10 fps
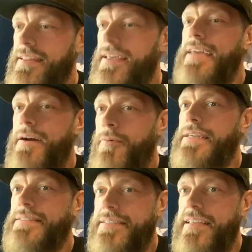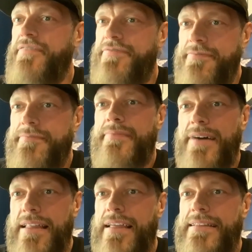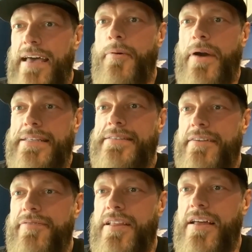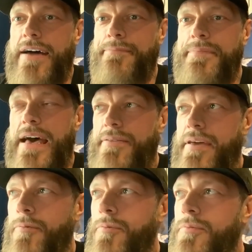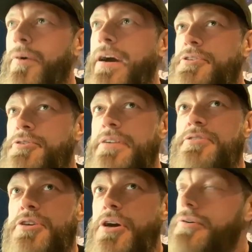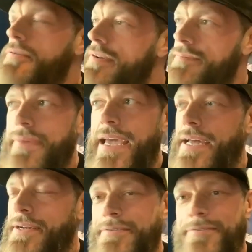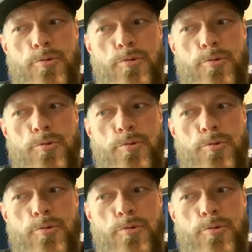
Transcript: like that white stuff. I like that white stuff a lot. that white trench coat, man.